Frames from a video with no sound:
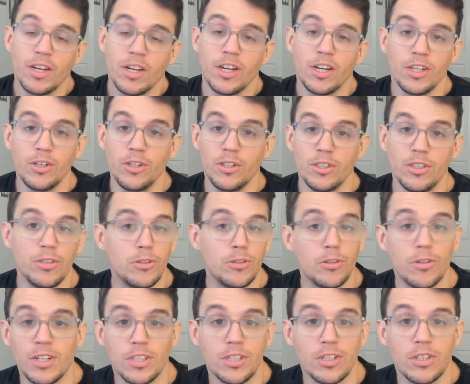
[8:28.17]
You can do
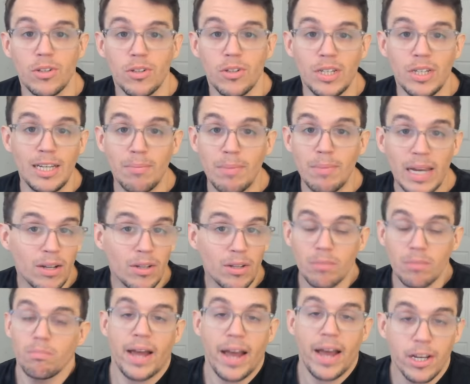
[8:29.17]
traditional email
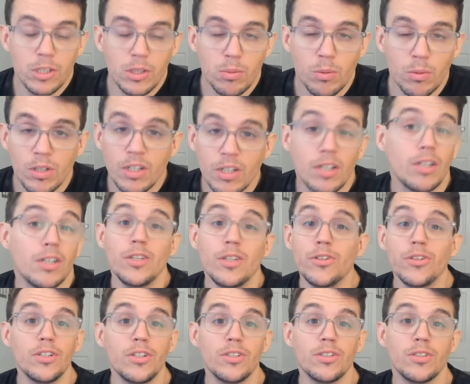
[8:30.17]
and password. You
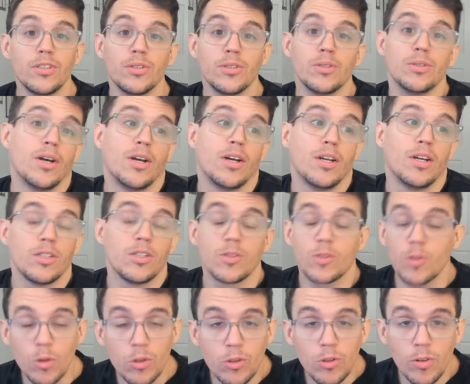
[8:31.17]
can do
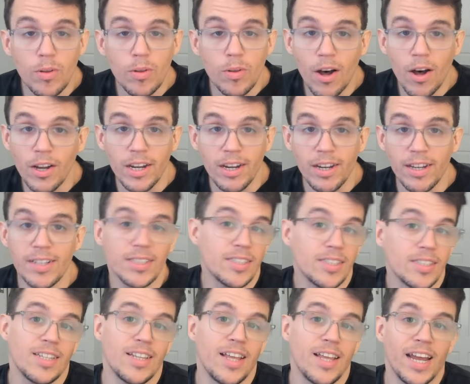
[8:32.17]
social
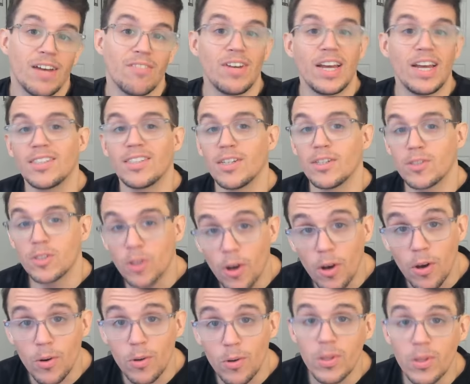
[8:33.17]
logins. They have
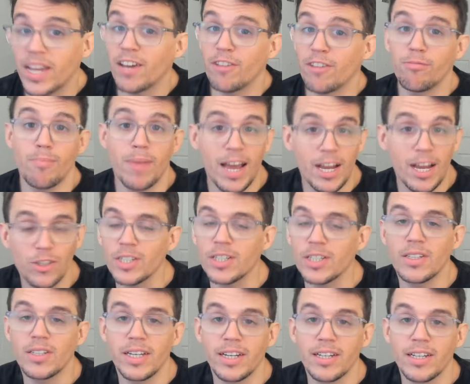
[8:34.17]
SSO. They have magic
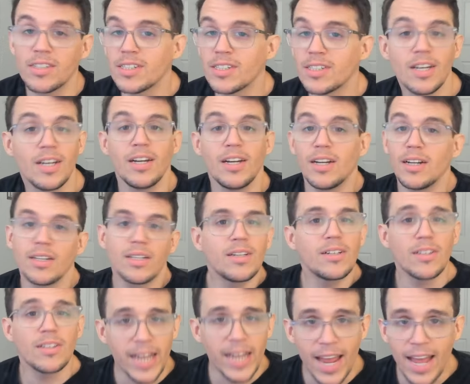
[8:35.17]
links
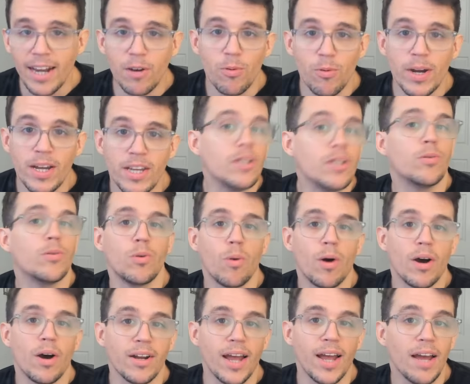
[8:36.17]
literally any way you would
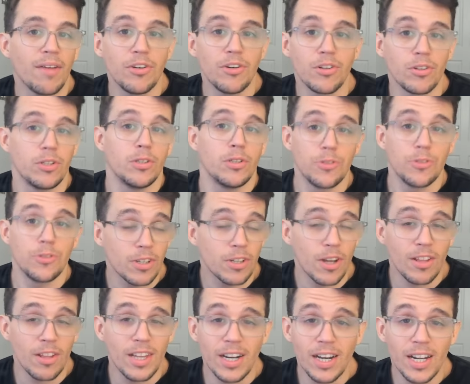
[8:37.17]
want to have your users
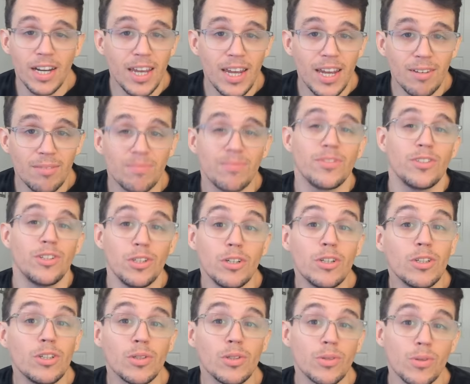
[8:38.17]
authenticate, you can
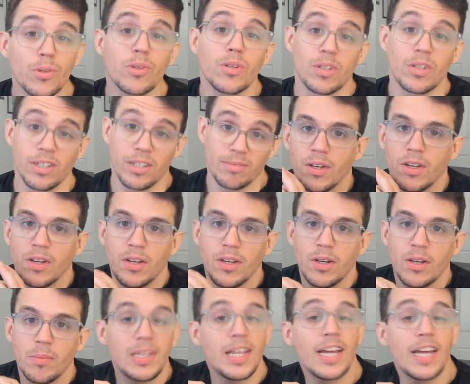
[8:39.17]
do it through Clerk.
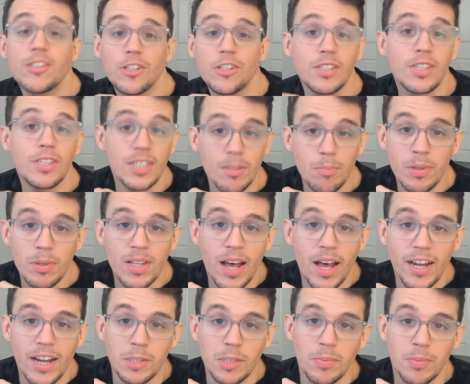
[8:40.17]
But that's just the tip of the
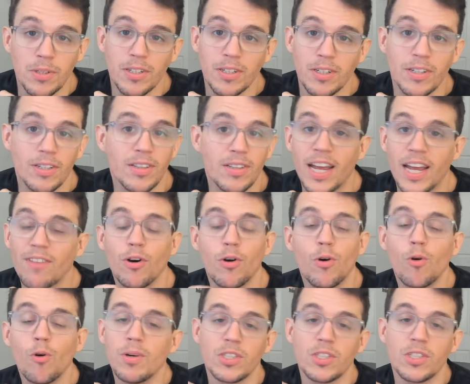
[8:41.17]
iceberg. They have a whole
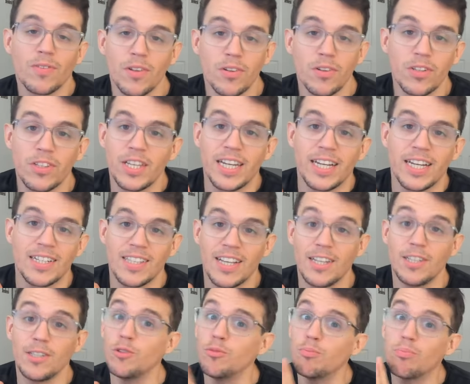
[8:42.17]
bunch of other things that
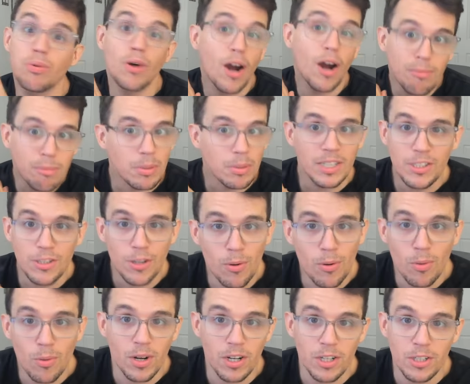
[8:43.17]
you probably don't
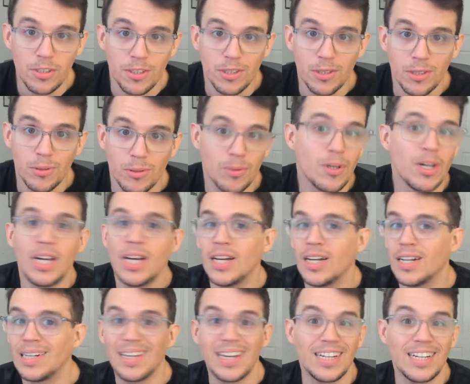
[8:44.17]
want to do,
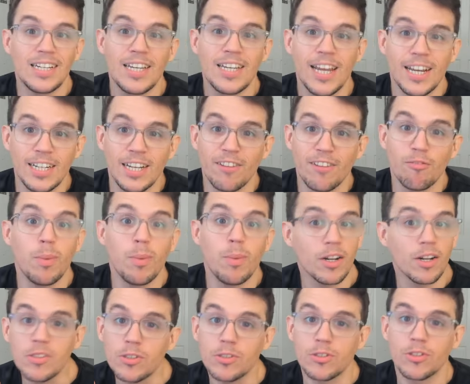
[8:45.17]
like detecting if
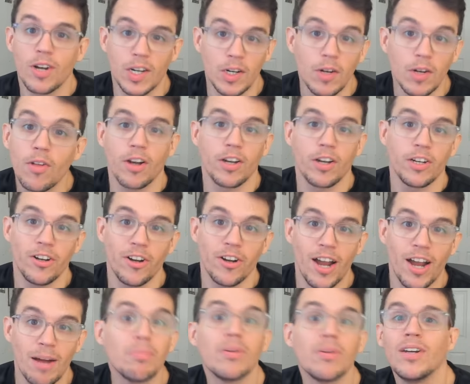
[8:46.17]
bots are trying to log into your
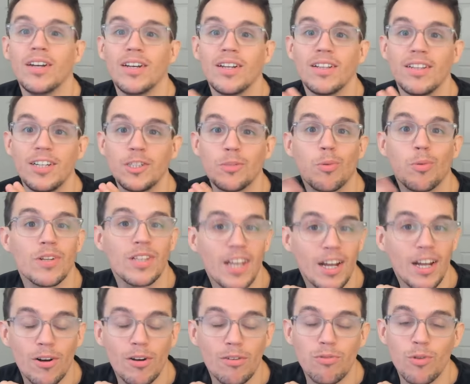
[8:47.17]
app. They support that
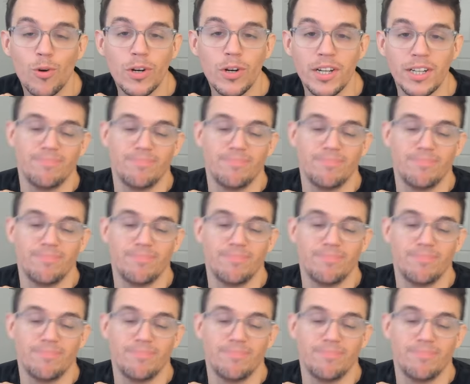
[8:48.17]
all for you.